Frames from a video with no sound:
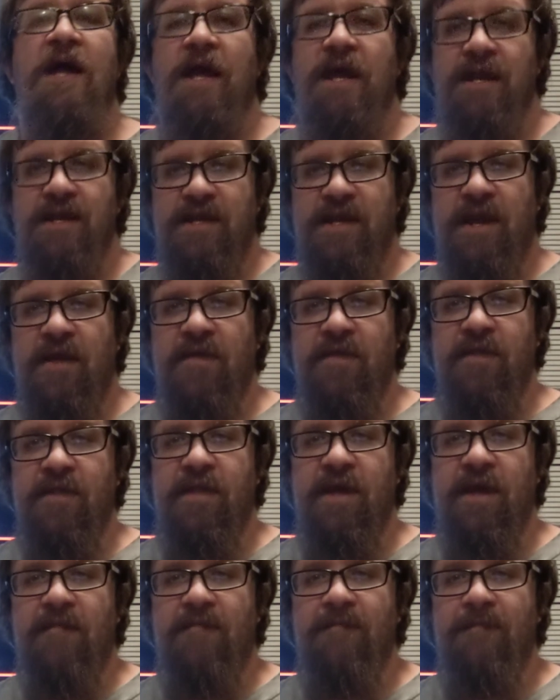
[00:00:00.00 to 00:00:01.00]
And tells
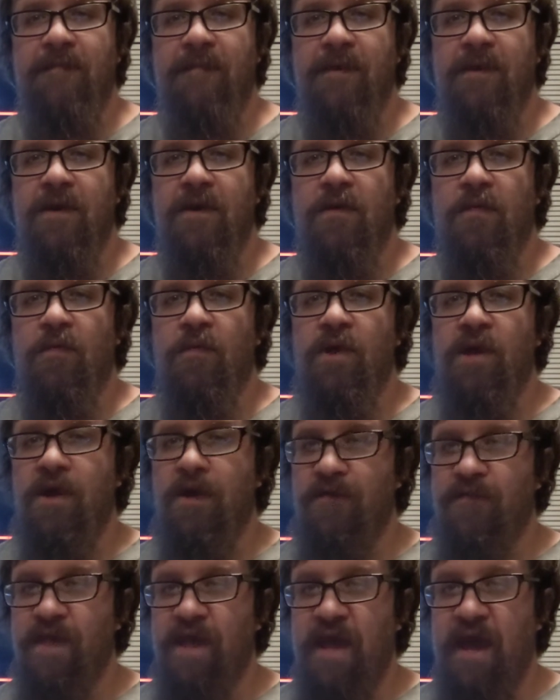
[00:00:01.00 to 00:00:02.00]
them, we
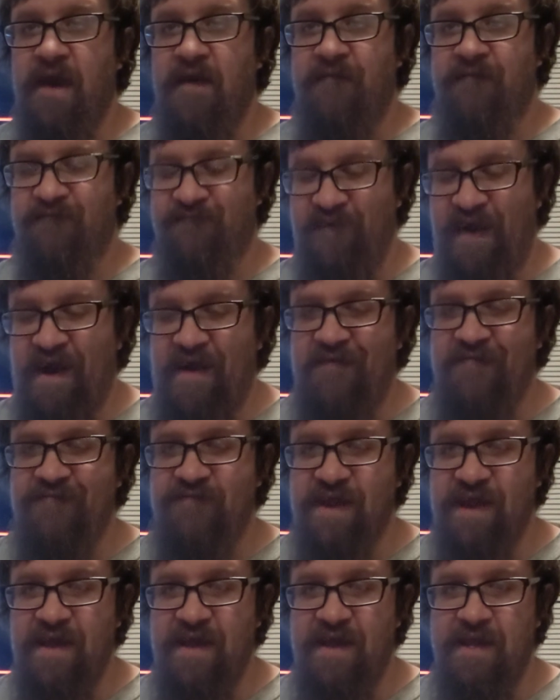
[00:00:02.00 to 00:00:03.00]
only have 5
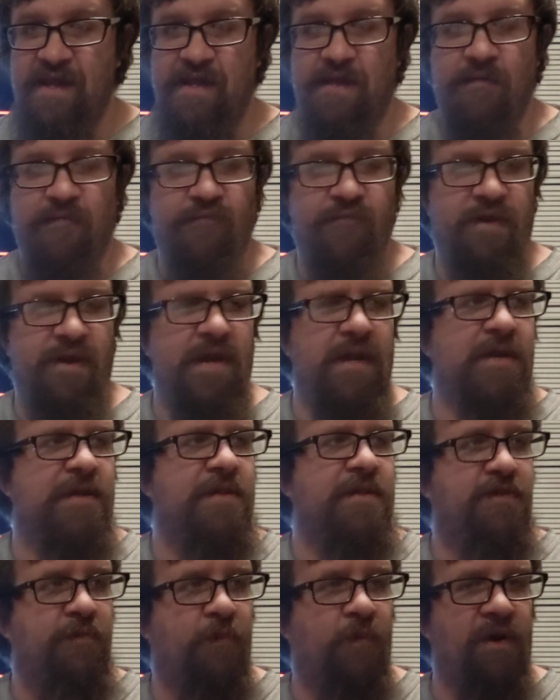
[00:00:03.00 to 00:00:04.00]
days to
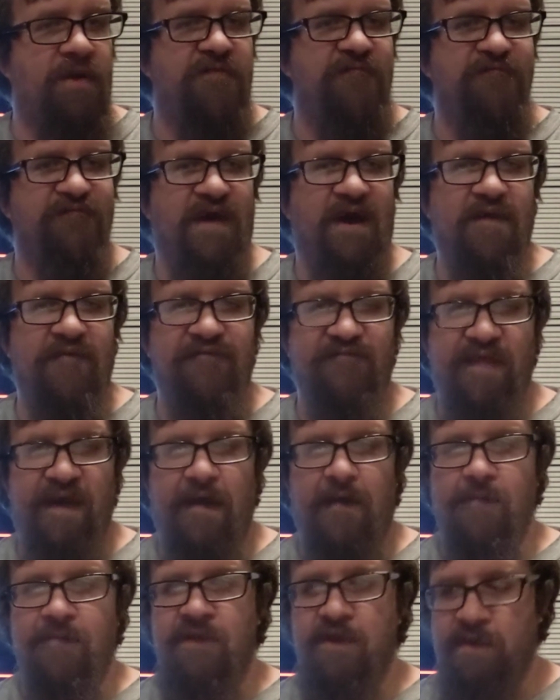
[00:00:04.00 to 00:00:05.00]
raise
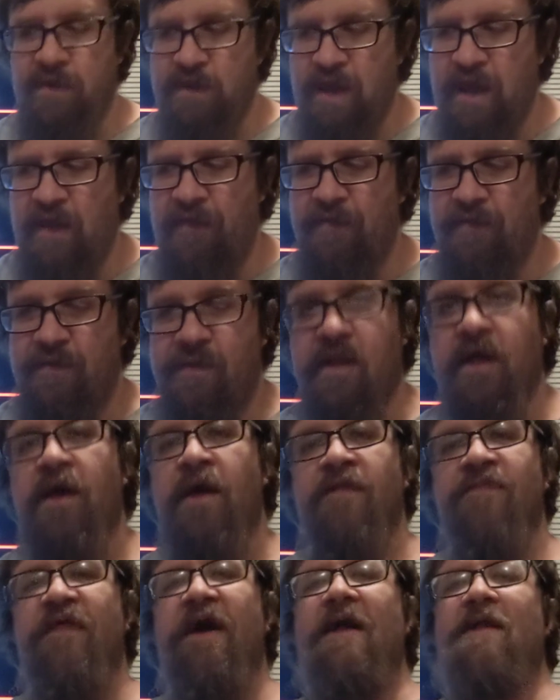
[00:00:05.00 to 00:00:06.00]
$25,000.
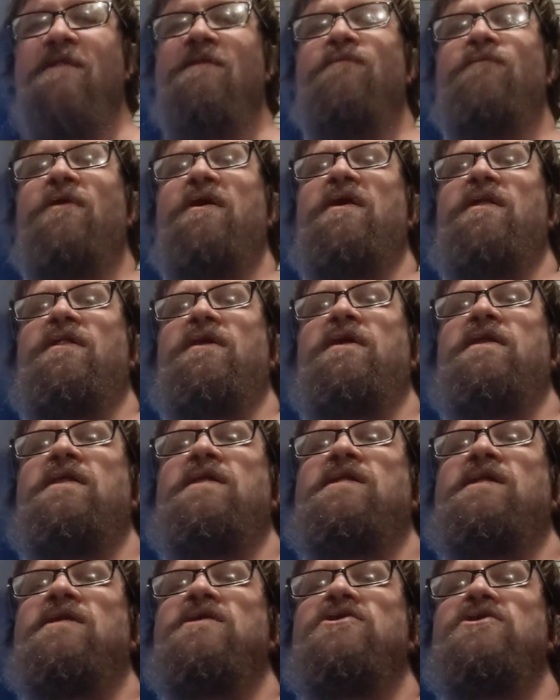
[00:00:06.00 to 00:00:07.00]
That's right,
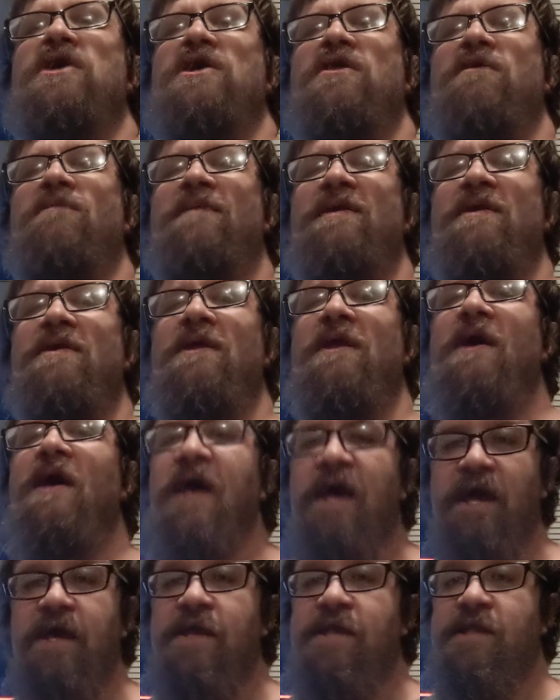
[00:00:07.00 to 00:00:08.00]
ladies and gentlemen.
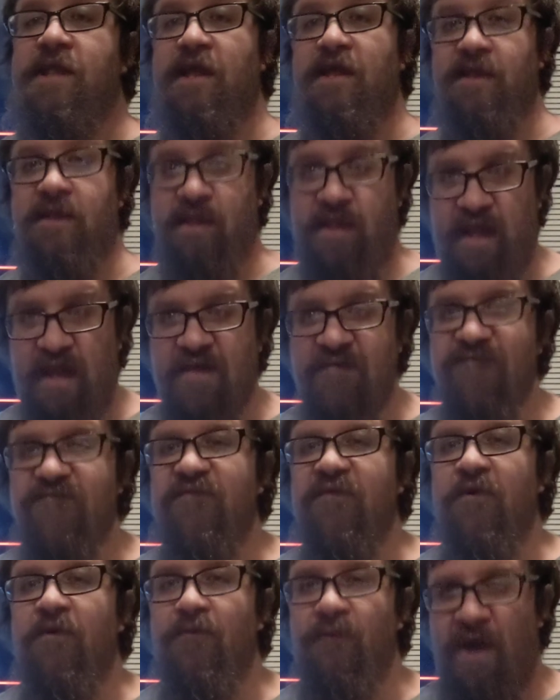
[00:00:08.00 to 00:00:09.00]
It's a Save
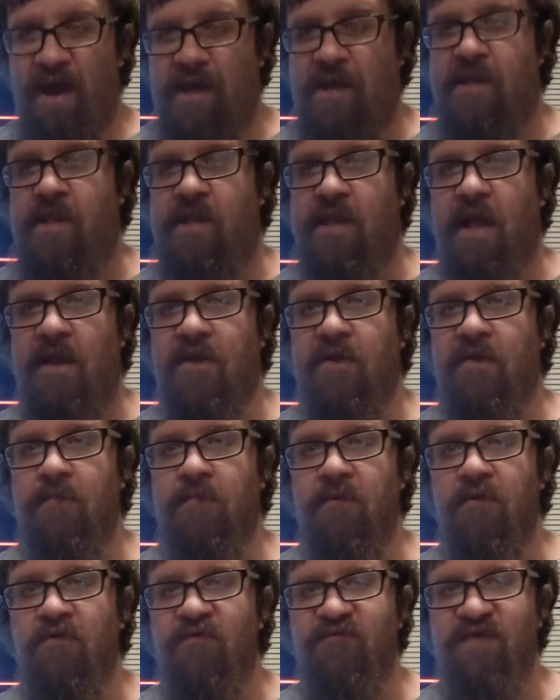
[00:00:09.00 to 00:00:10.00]
the Rec Center
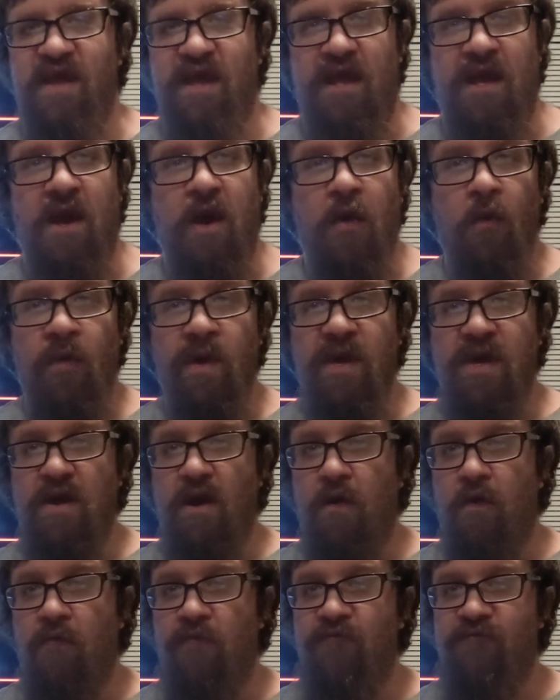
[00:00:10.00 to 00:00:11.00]
movie. We
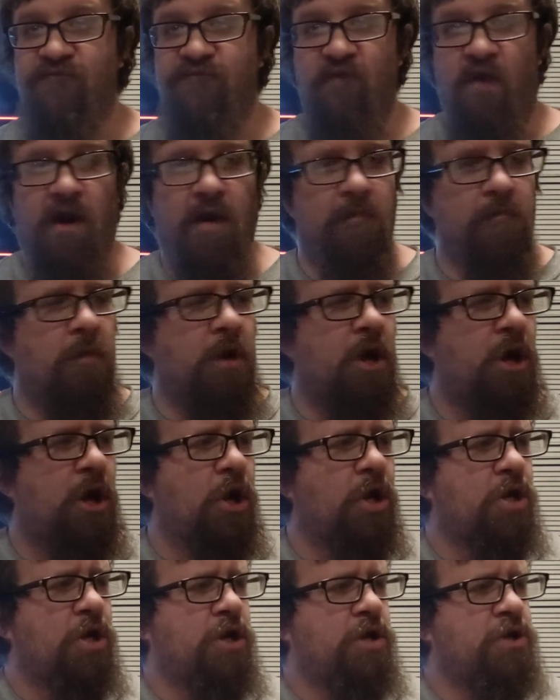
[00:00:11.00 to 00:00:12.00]
go from
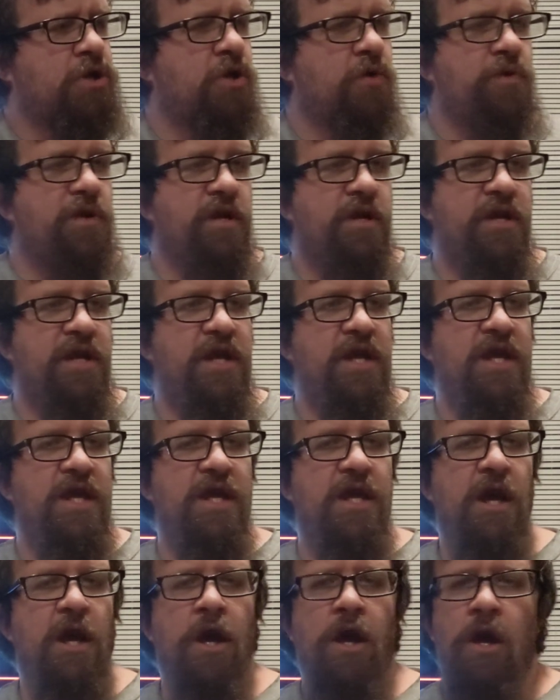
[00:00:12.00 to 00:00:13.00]

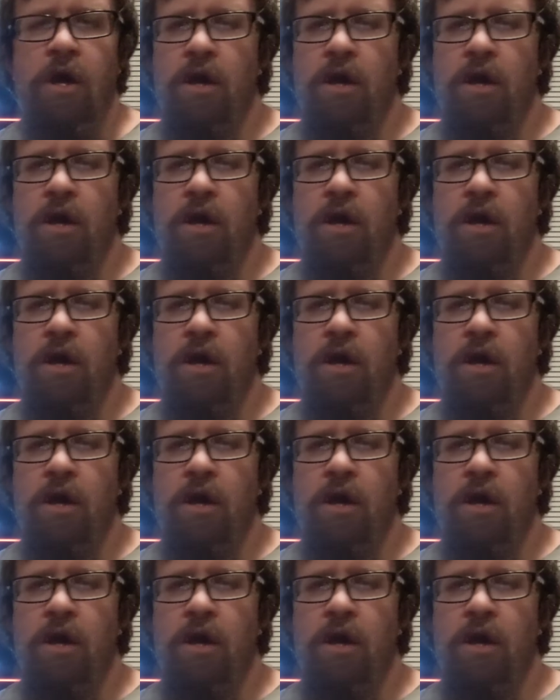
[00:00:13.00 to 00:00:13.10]
nudity,